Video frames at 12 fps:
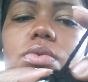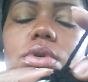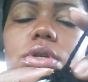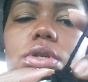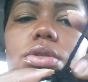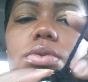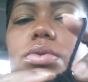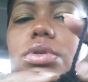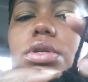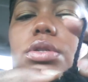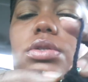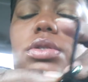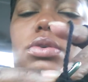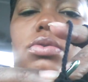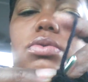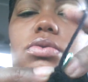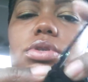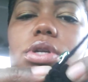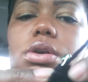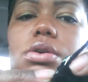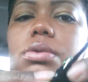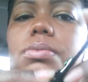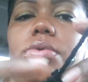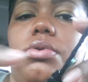or to do another single crochet or
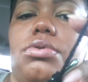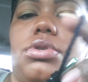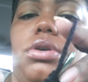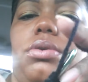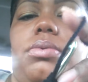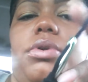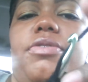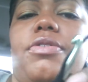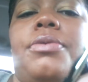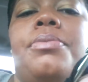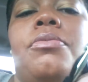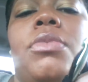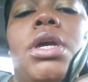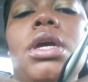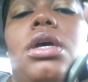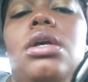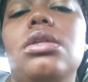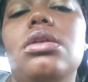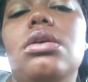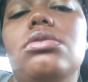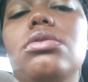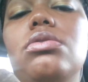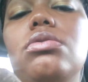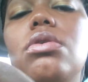double crochet or whatever.
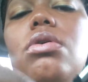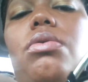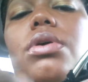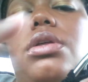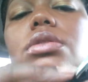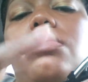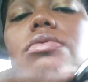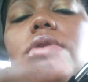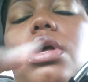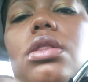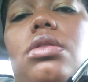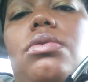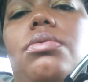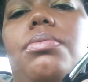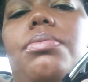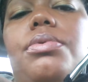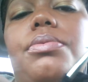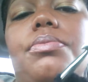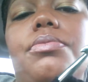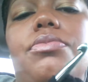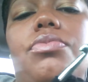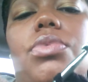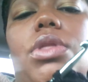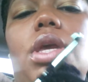So you go in through that loop,
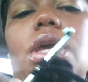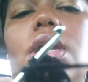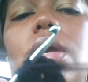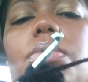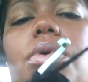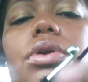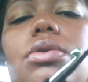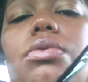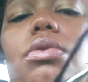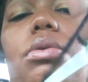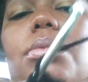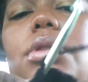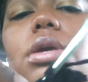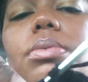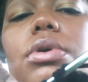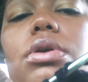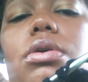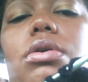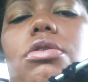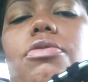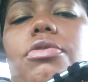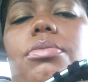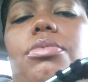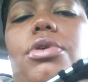and where you normally would yarn
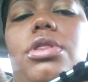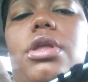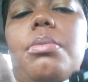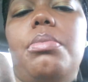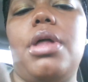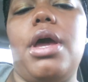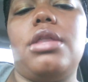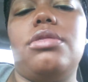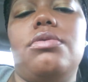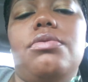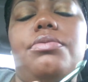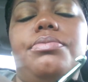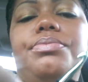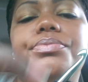over and bring that black through,